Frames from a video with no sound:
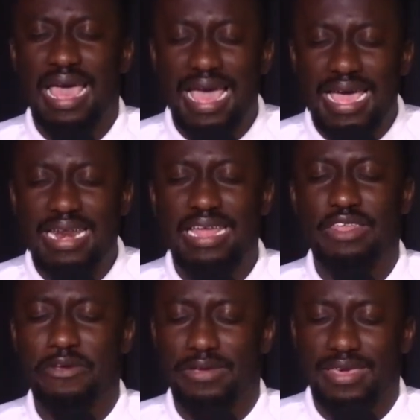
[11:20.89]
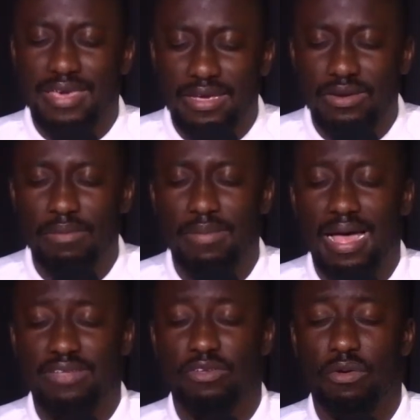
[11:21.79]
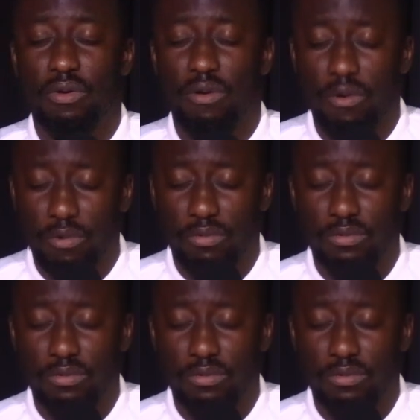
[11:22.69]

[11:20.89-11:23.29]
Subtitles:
and in your kingdom as a whole.